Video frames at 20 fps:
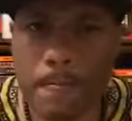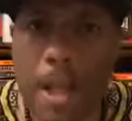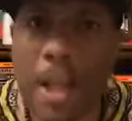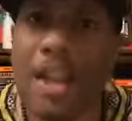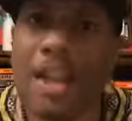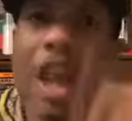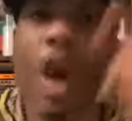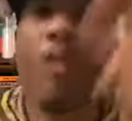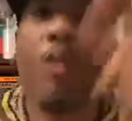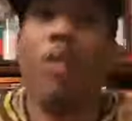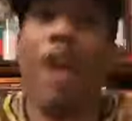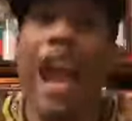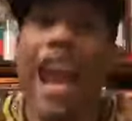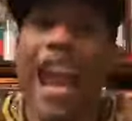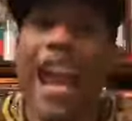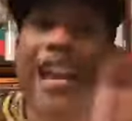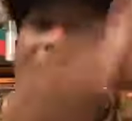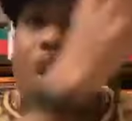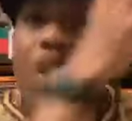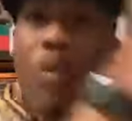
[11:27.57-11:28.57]
The
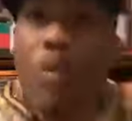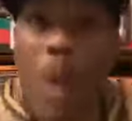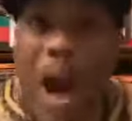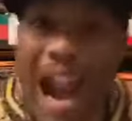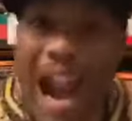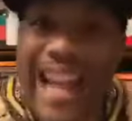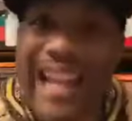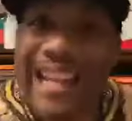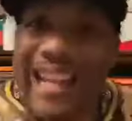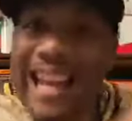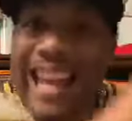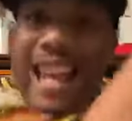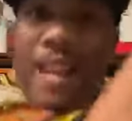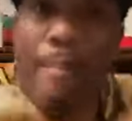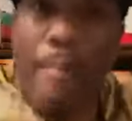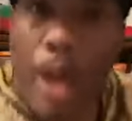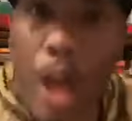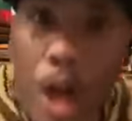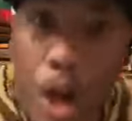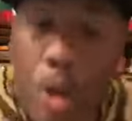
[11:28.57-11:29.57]
red, white, and
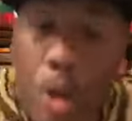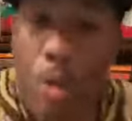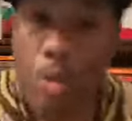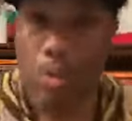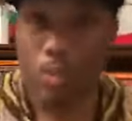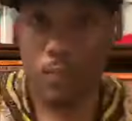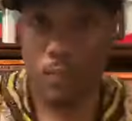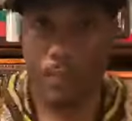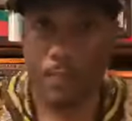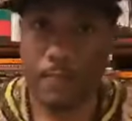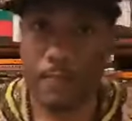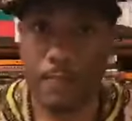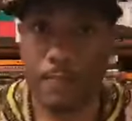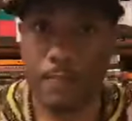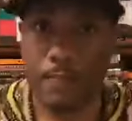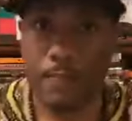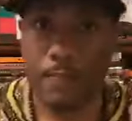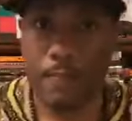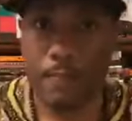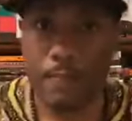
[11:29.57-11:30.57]
blue
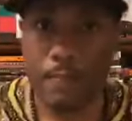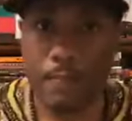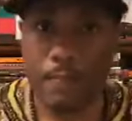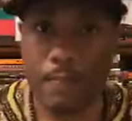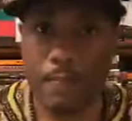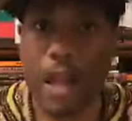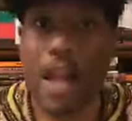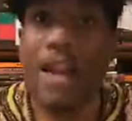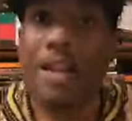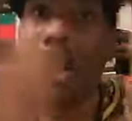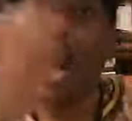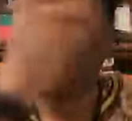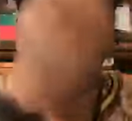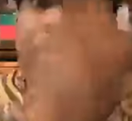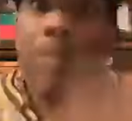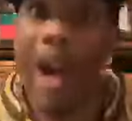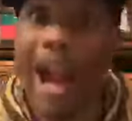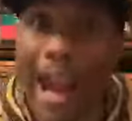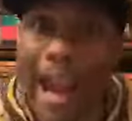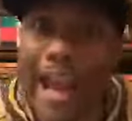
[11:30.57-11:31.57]
the
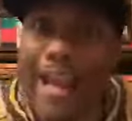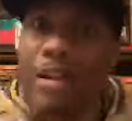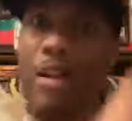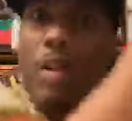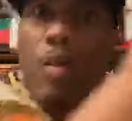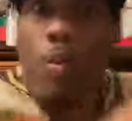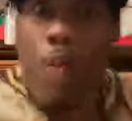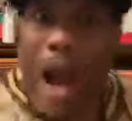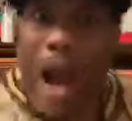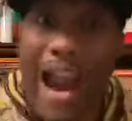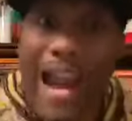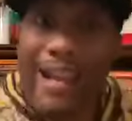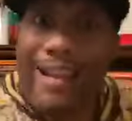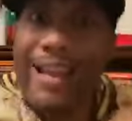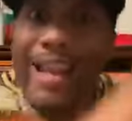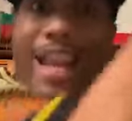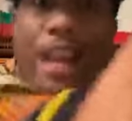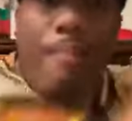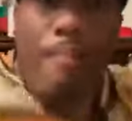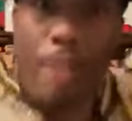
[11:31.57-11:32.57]
red, white,
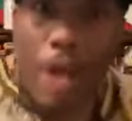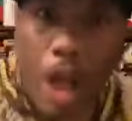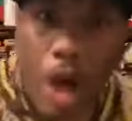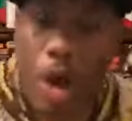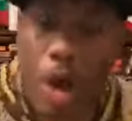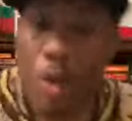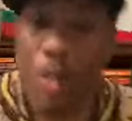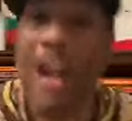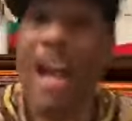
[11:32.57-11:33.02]
and blue